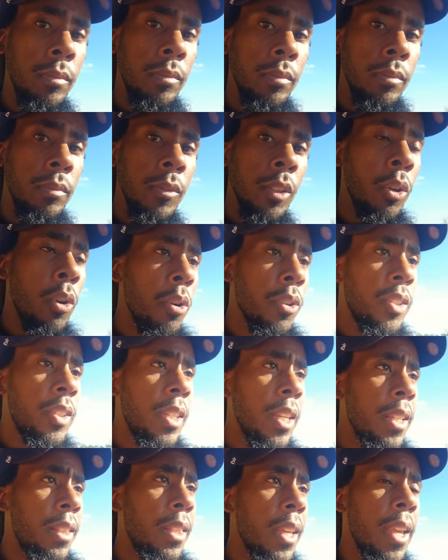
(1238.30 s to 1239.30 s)
You're going to
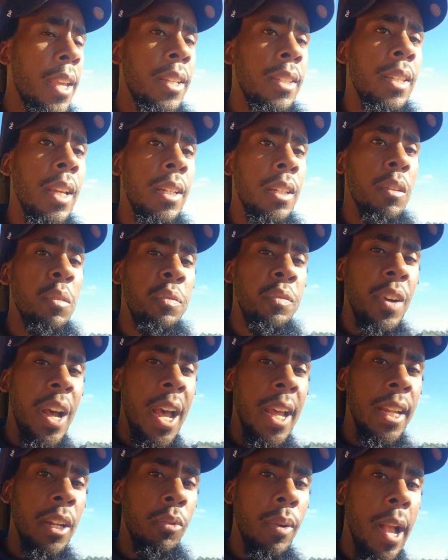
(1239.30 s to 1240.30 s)
see things that defy
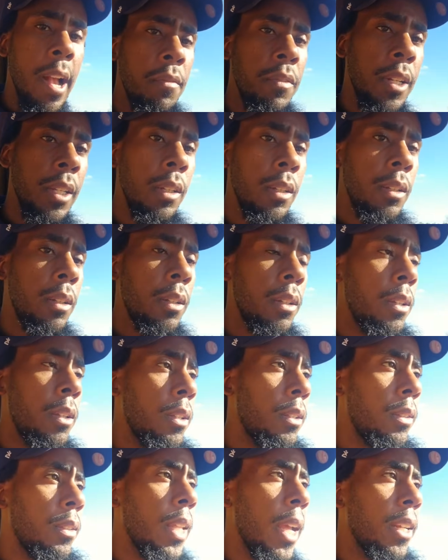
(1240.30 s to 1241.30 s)
gravity,
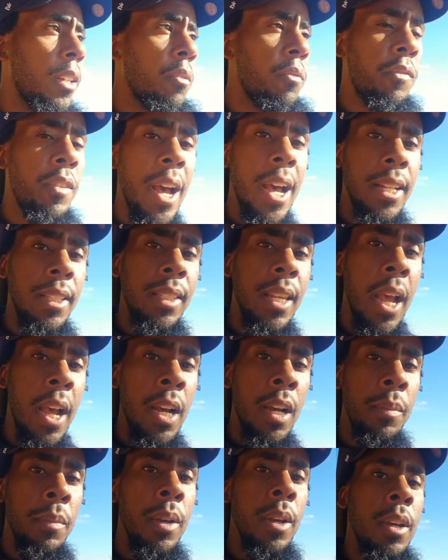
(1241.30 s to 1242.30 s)
that defy
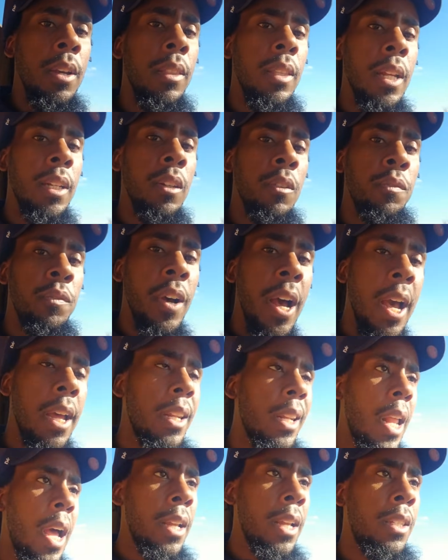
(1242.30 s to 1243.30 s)
time, that defy
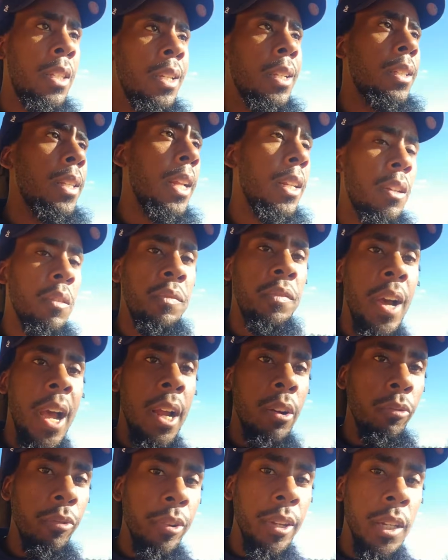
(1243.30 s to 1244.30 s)
logic, that defy
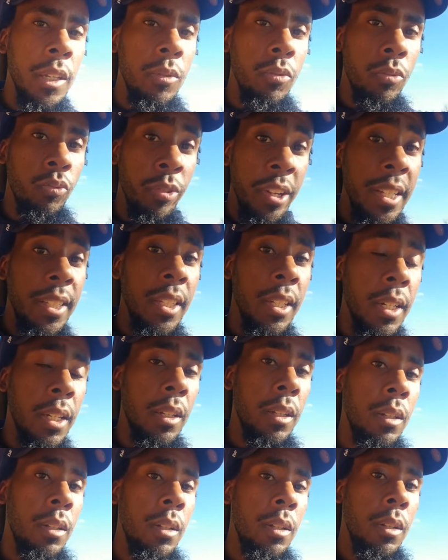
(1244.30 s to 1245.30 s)
reasoning.
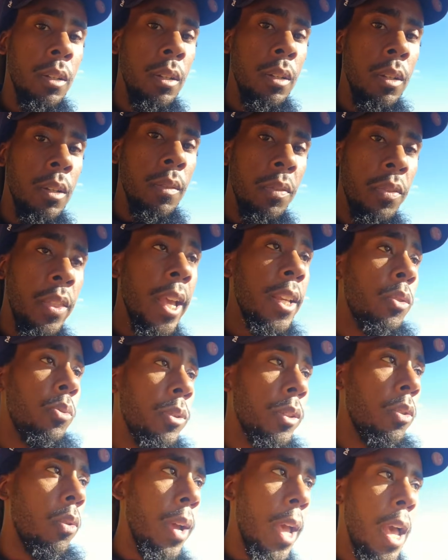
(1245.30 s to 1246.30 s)
That's what's
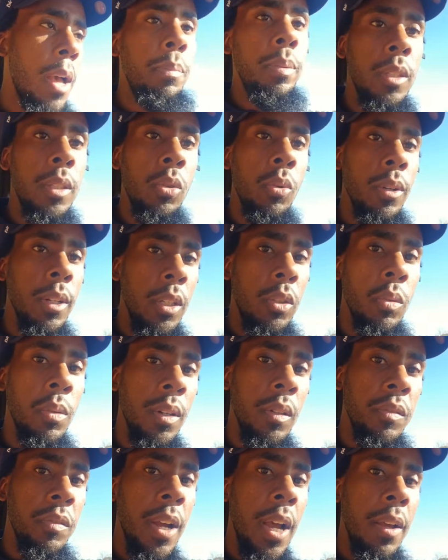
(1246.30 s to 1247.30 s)
going to happen in
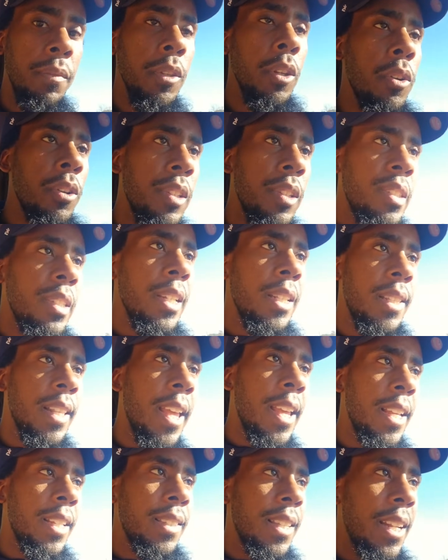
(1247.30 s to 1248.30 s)
2025. You're going to see
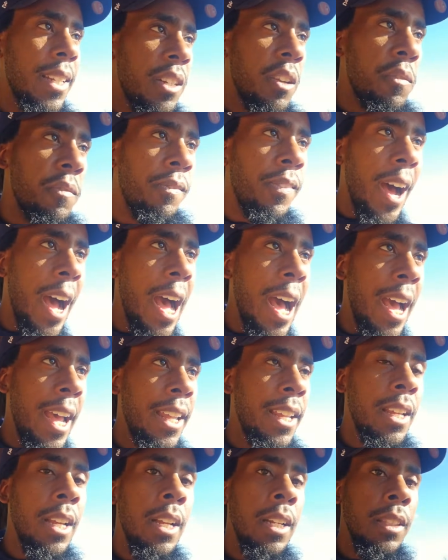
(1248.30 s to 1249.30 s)
things that defy
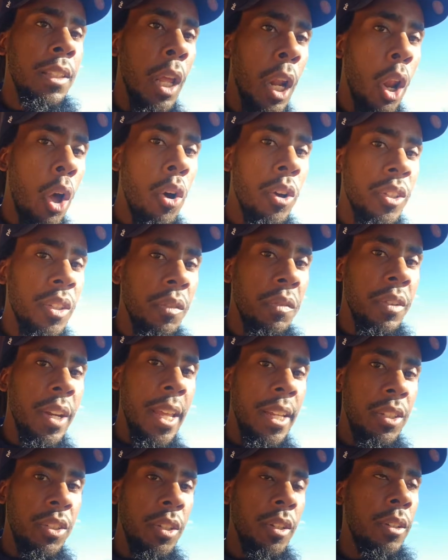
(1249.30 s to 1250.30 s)
the laws of
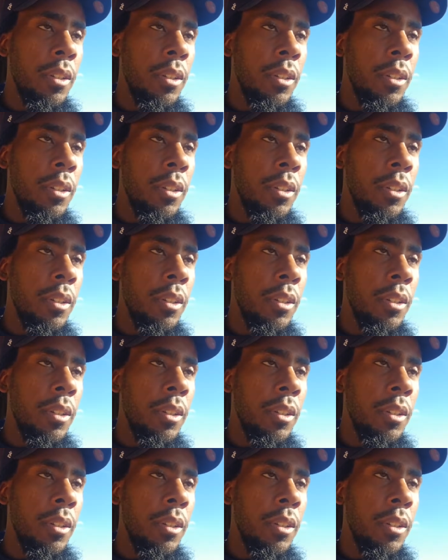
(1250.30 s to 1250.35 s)
nature